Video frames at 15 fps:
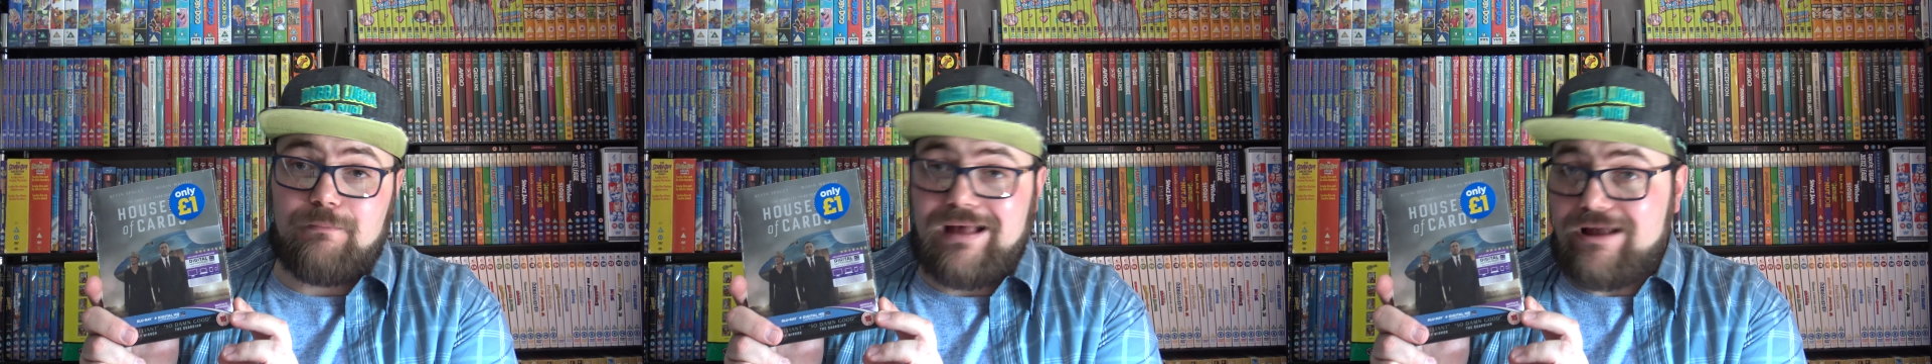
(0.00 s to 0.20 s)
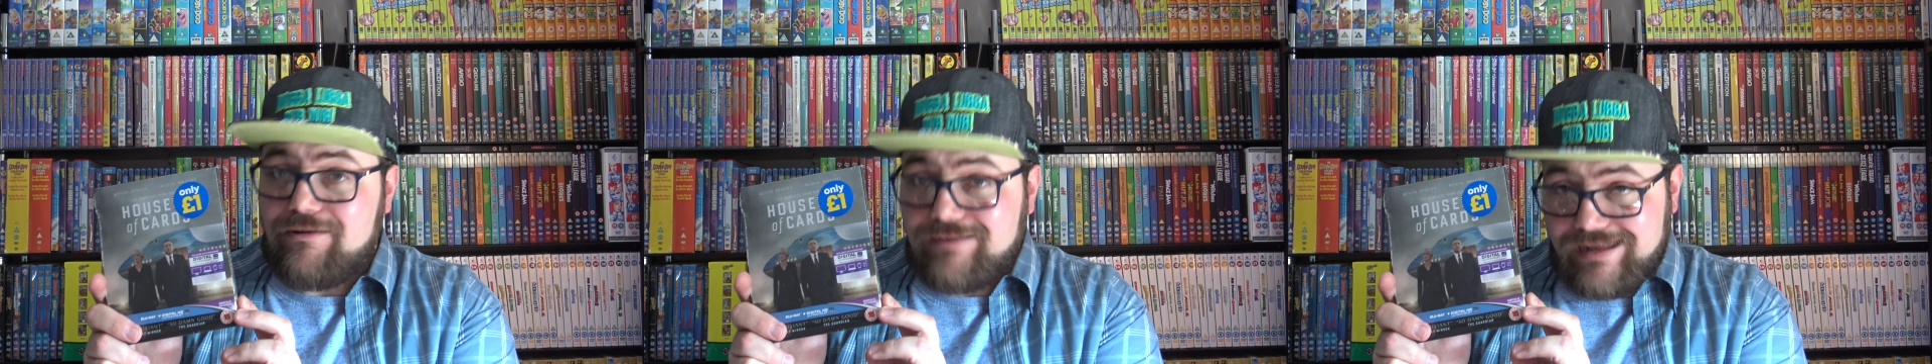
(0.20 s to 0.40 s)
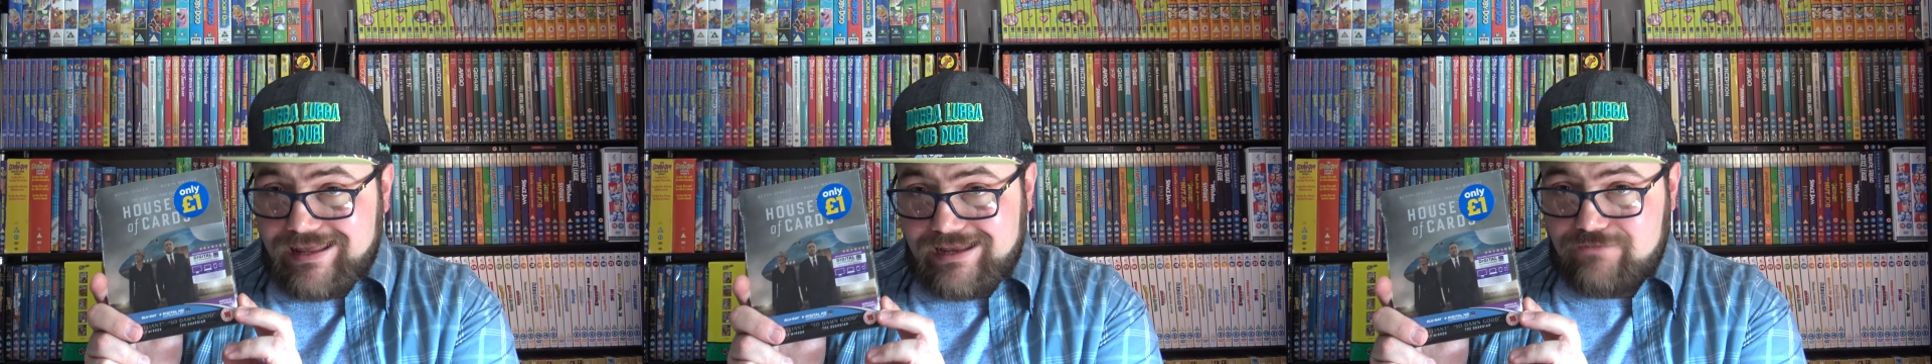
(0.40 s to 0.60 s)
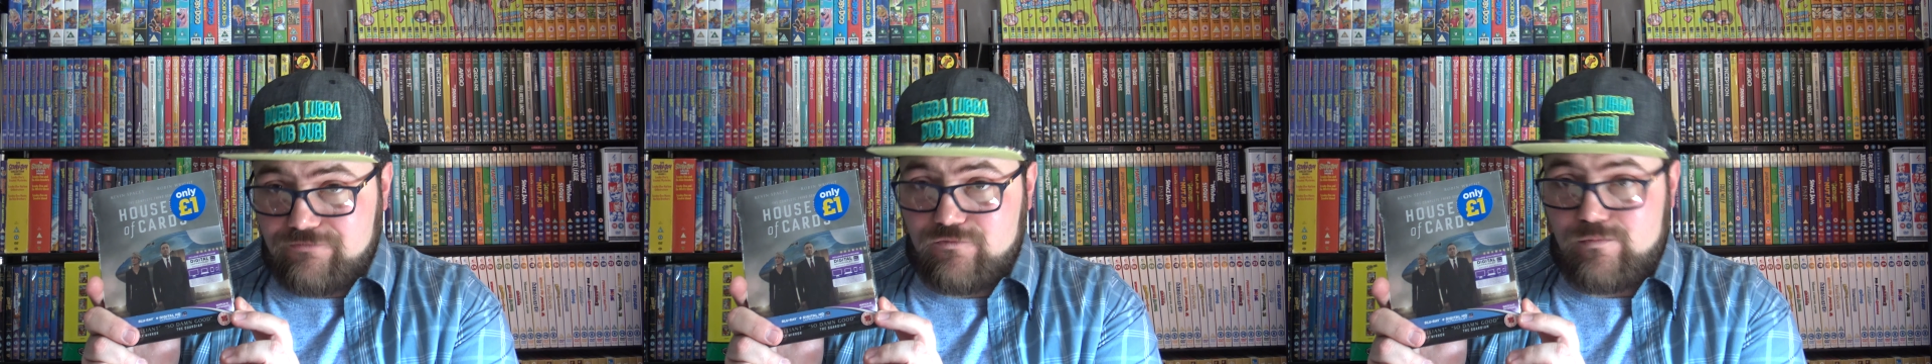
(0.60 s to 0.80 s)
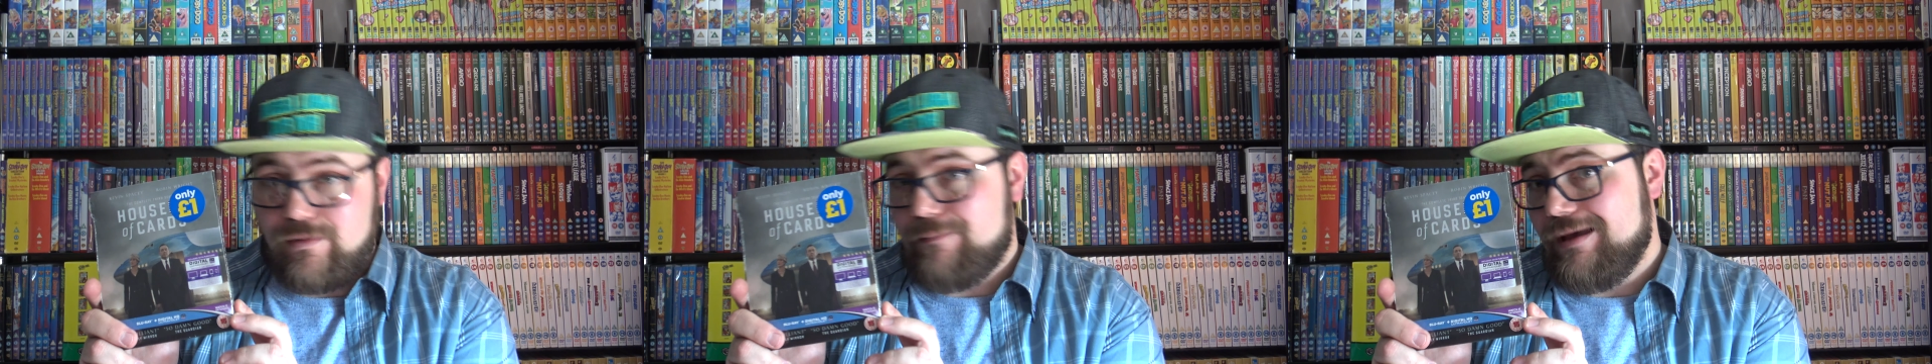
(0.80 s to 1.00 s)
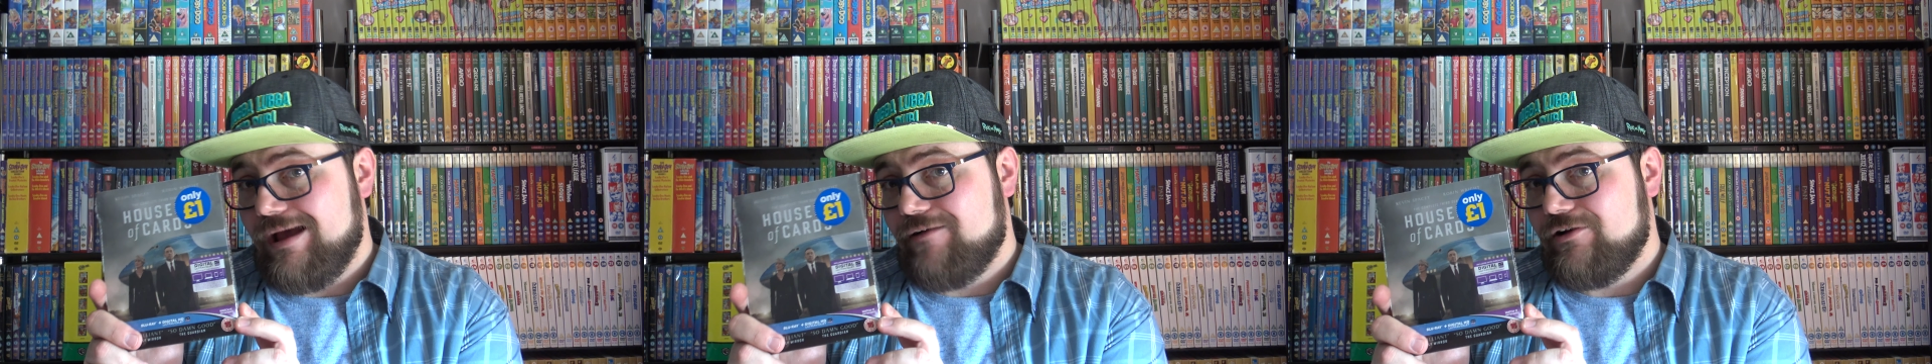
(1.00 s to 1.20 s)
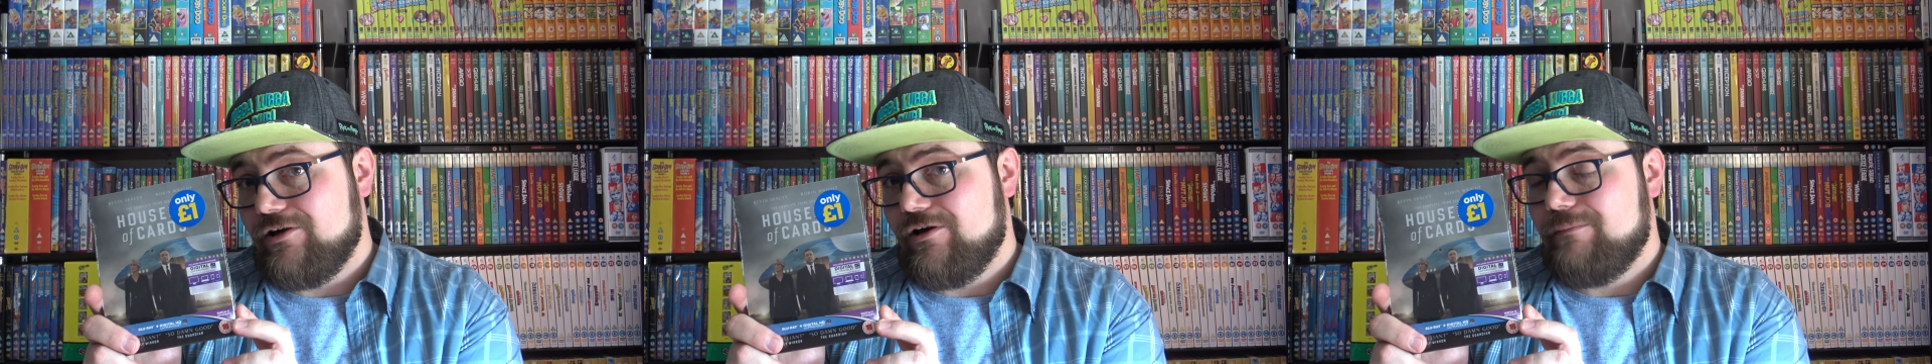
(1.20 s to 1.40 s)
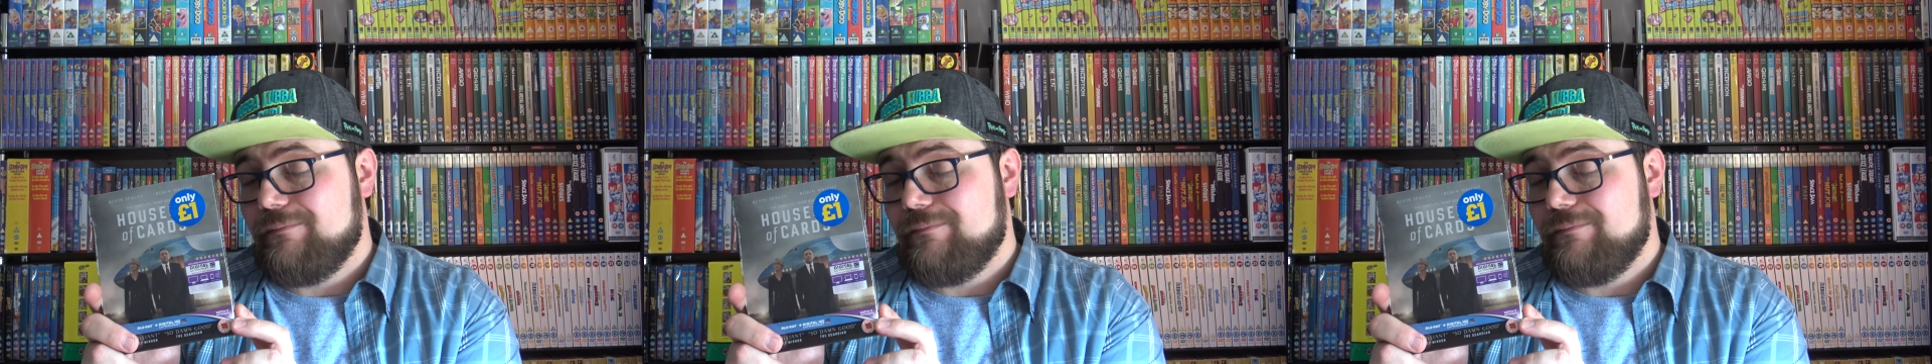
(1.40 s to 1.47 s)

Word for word: Poundland for my Pounder, uh,